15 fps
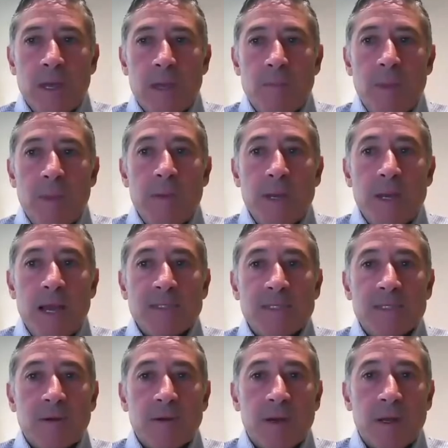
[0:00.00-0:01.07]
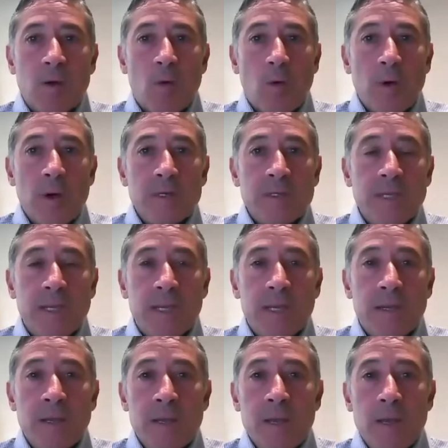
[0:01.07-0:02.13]
it may be necessary to
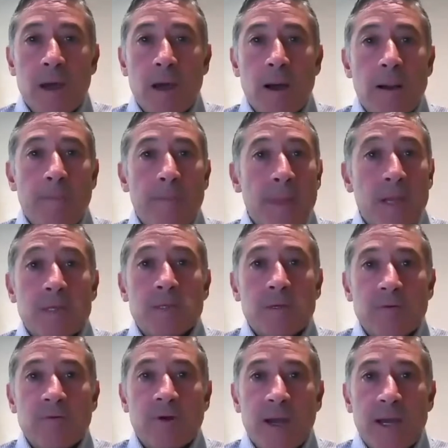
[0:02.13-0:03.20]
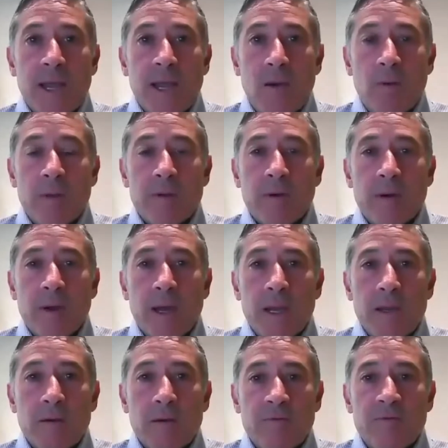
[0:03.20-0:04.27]
quarantine until you find out whether or
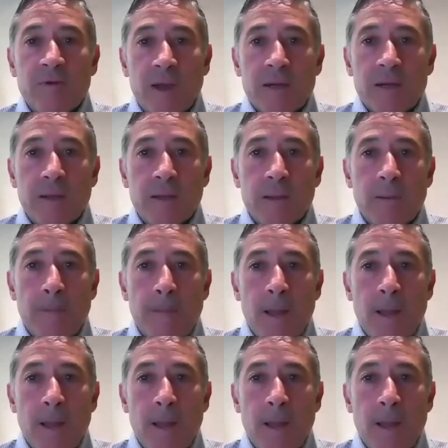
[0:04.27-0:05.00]
not you're infected.